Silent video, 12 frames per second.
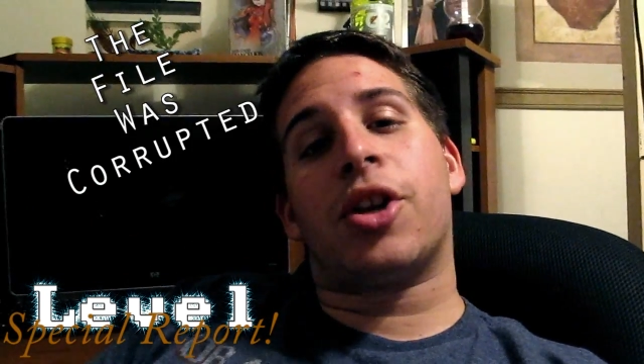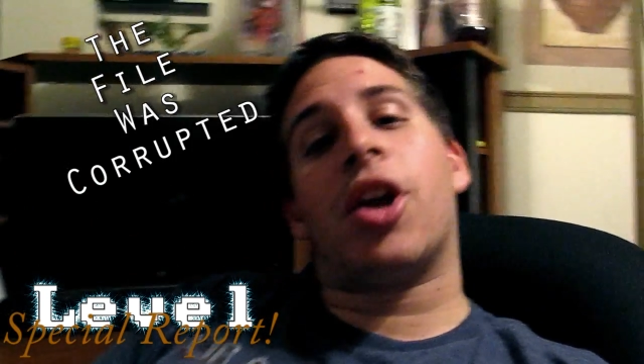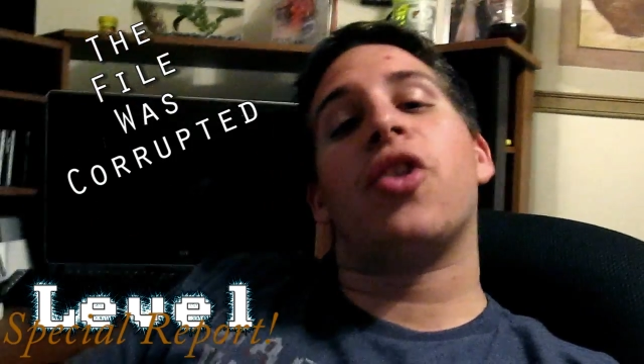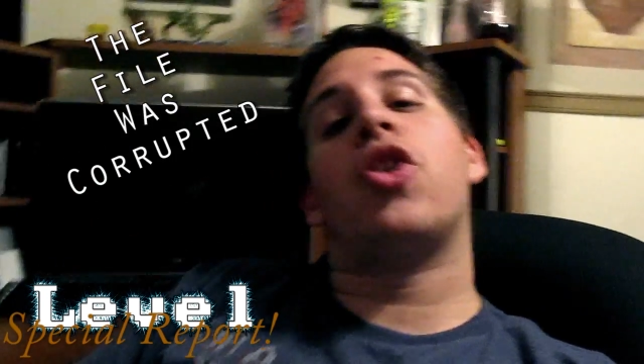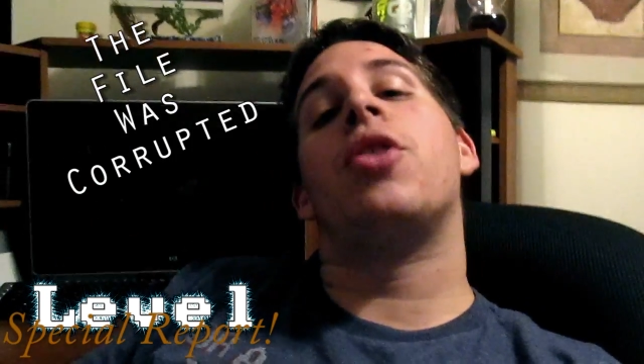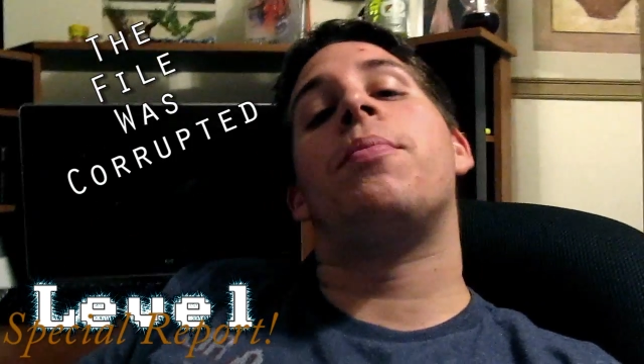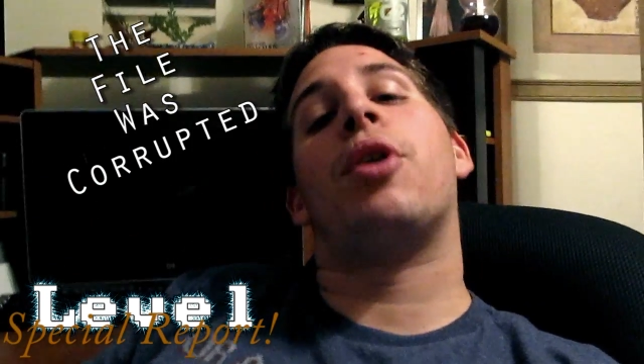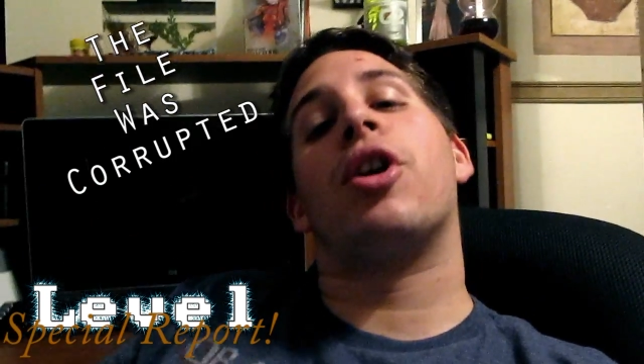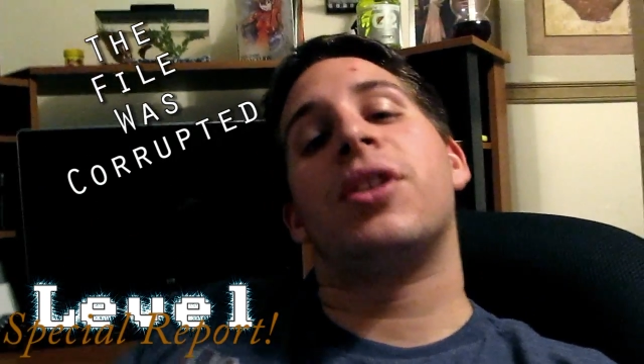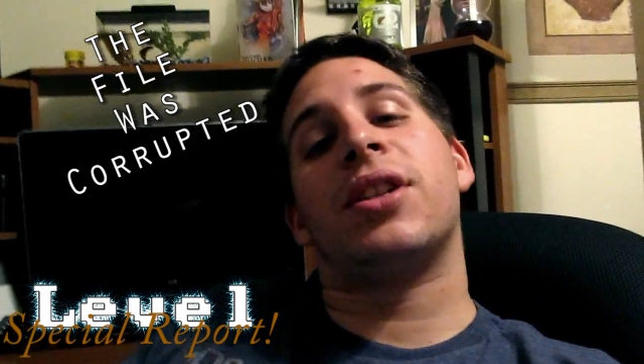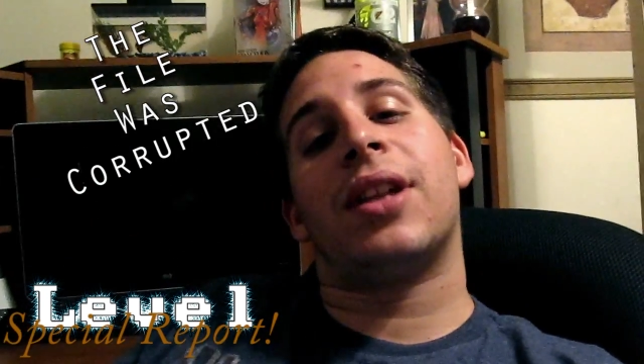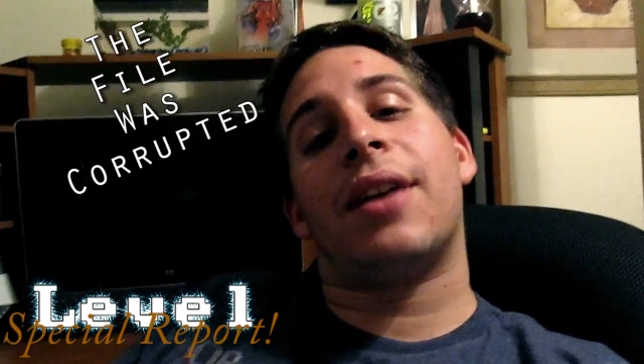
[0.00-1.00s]
all the good
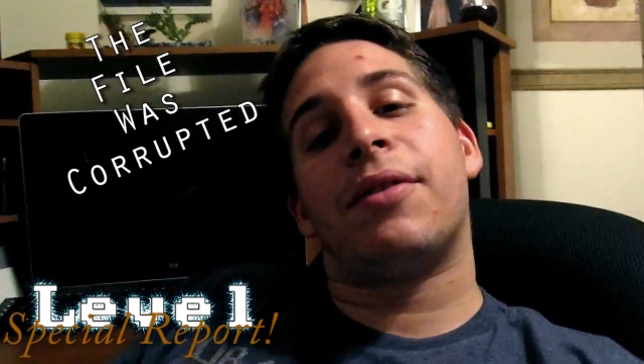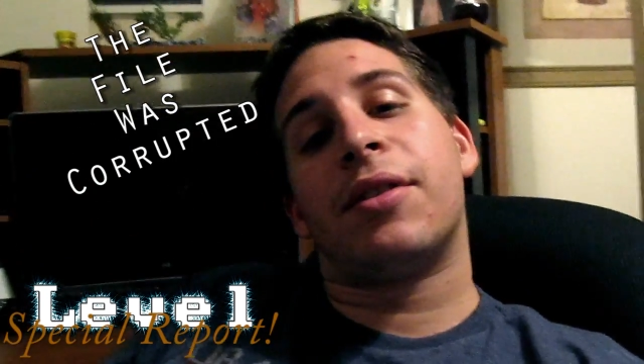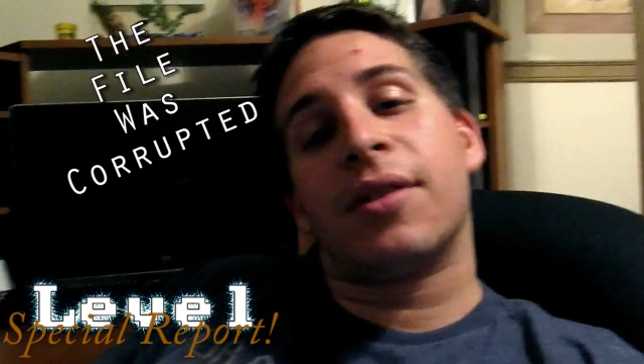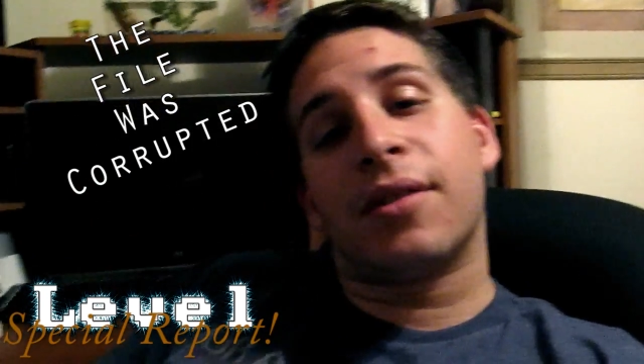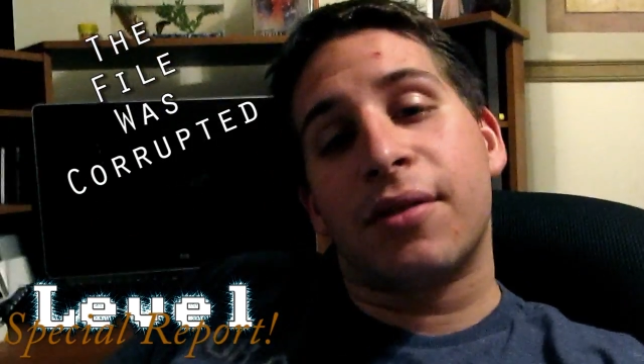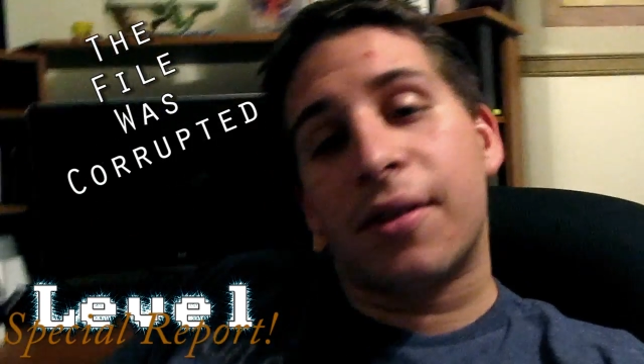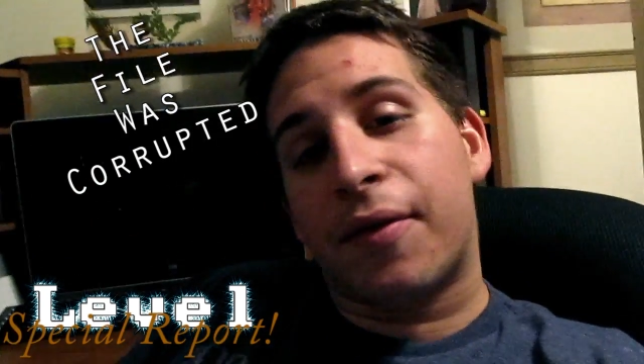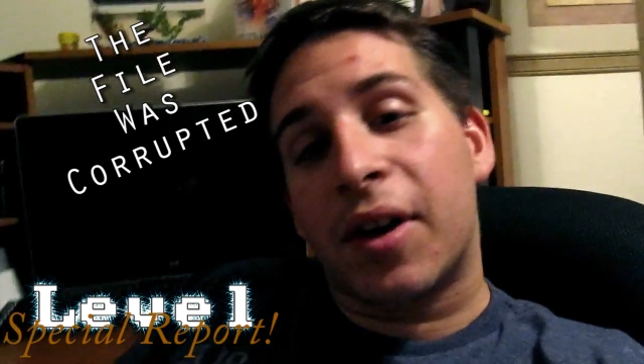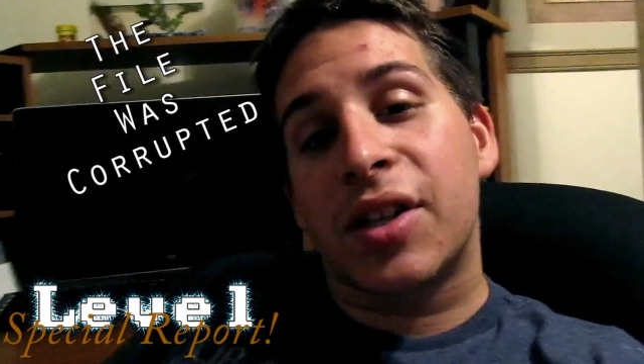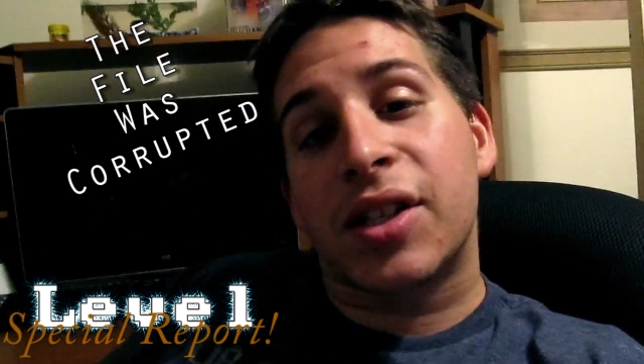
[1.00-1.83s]
parts of the level the funny